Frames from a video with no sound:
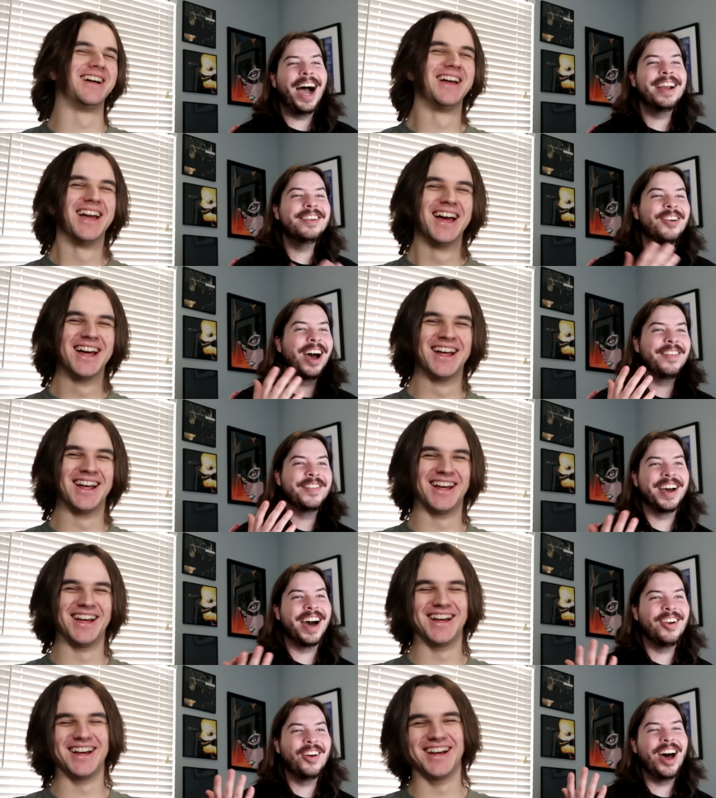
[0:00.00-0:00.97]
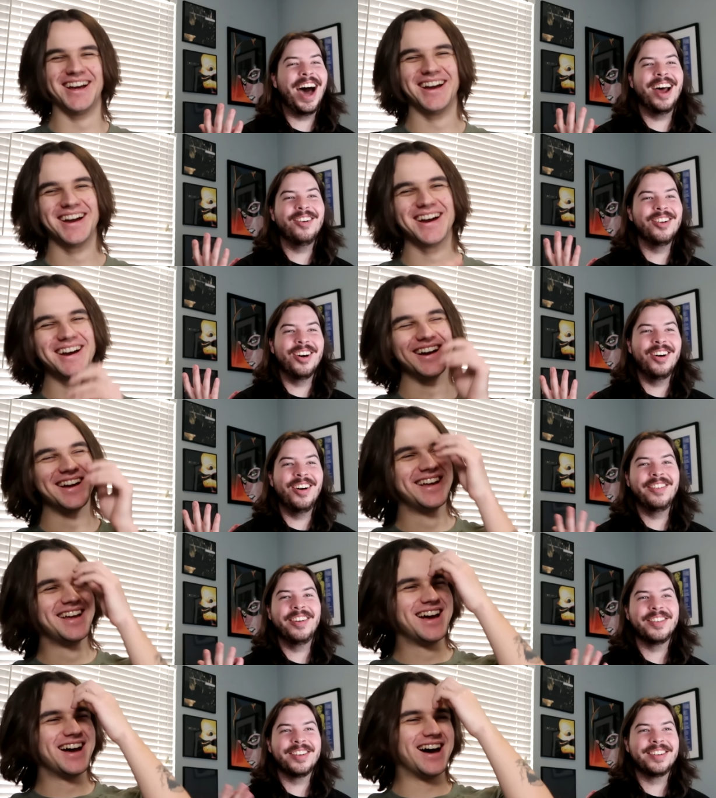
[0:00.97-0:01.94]
Speaker 1: I don't have it. I, I don't know. I've
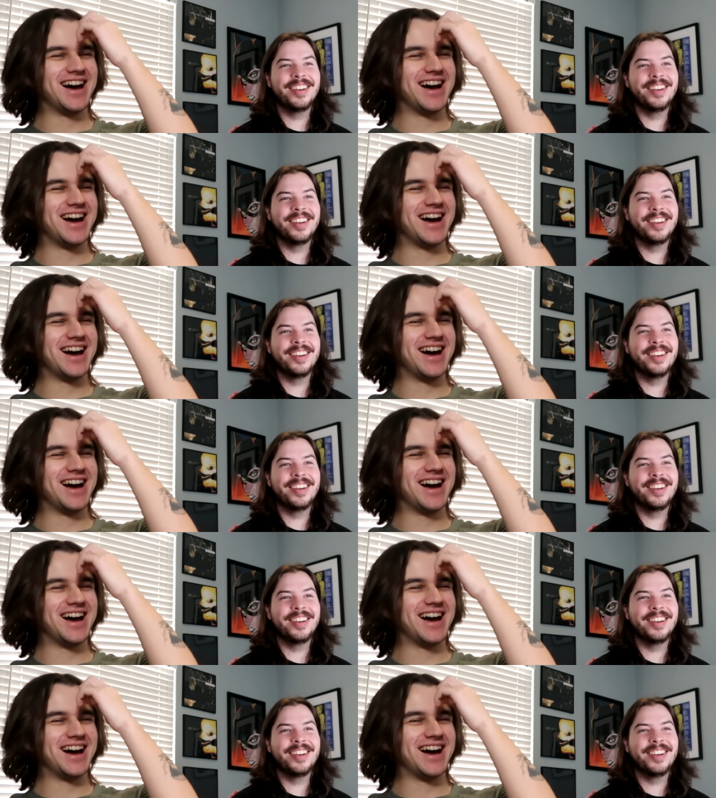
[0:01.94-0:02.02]
never done